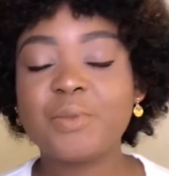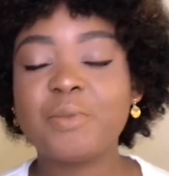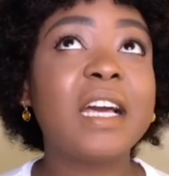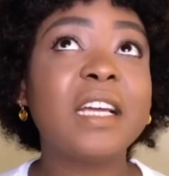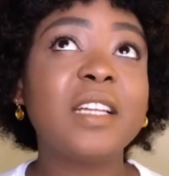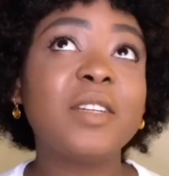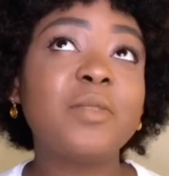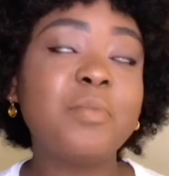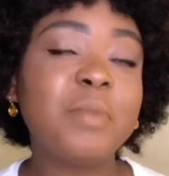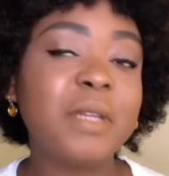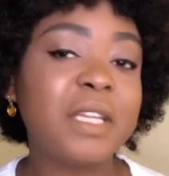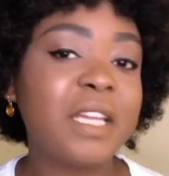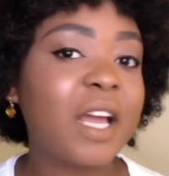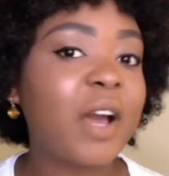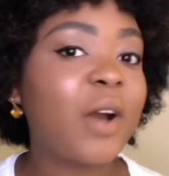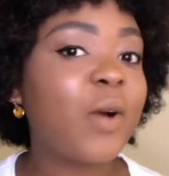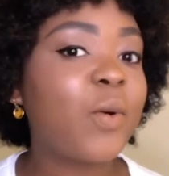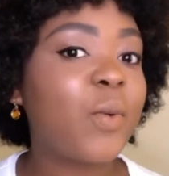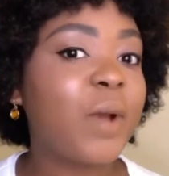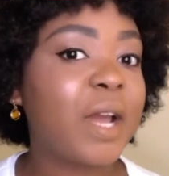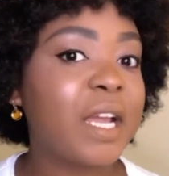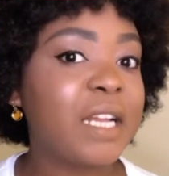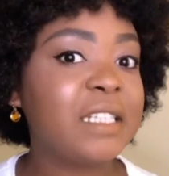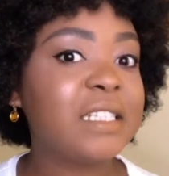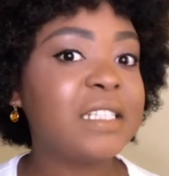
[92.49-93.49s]
It's been a
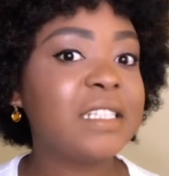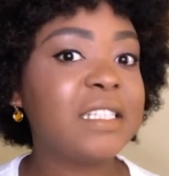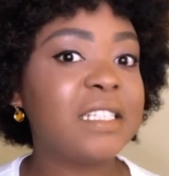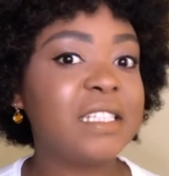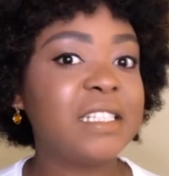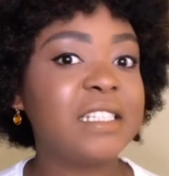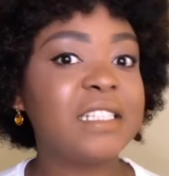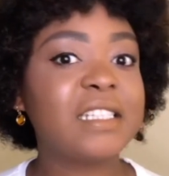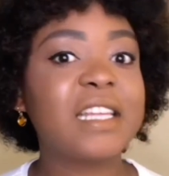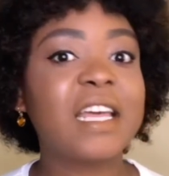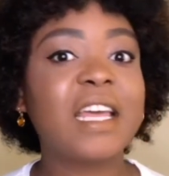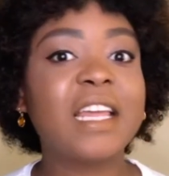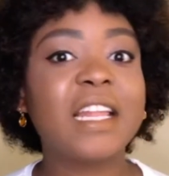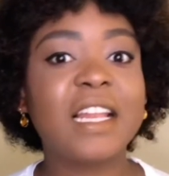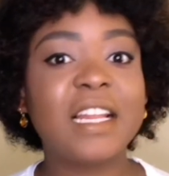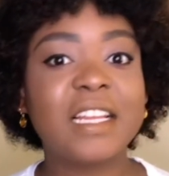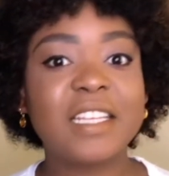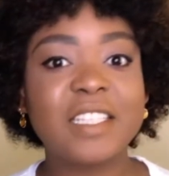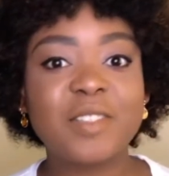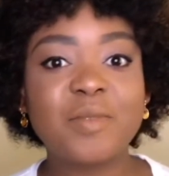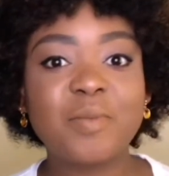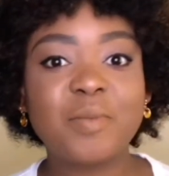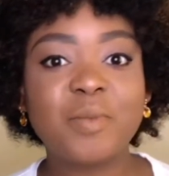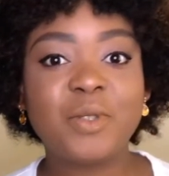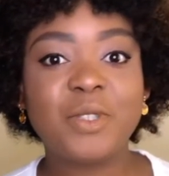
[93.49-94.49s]
while since I
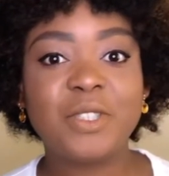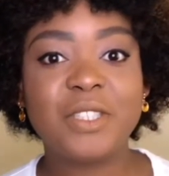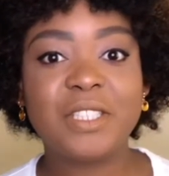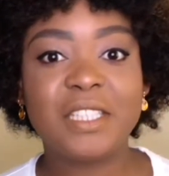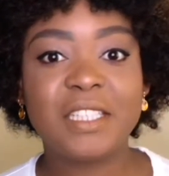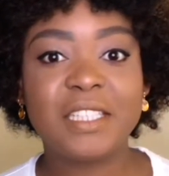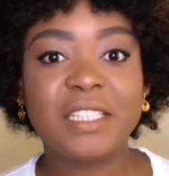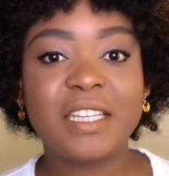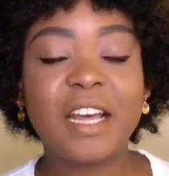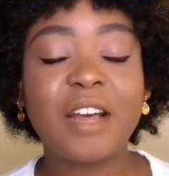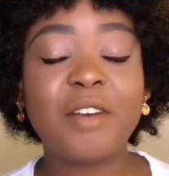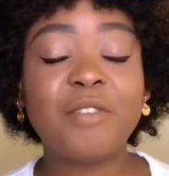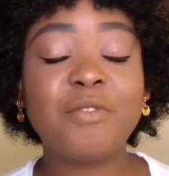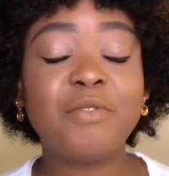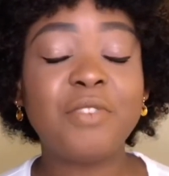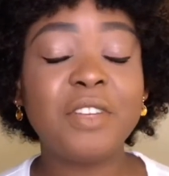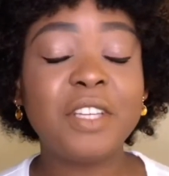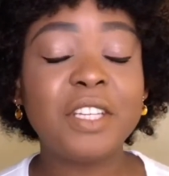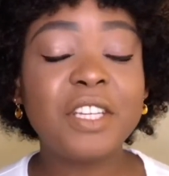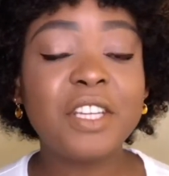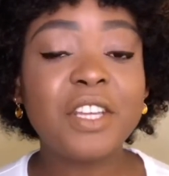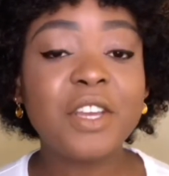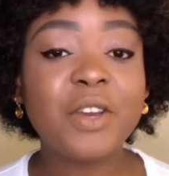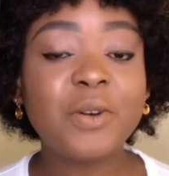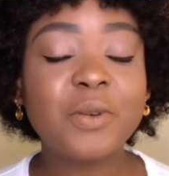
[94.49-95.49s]
last posted a
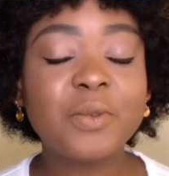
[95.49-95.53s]
video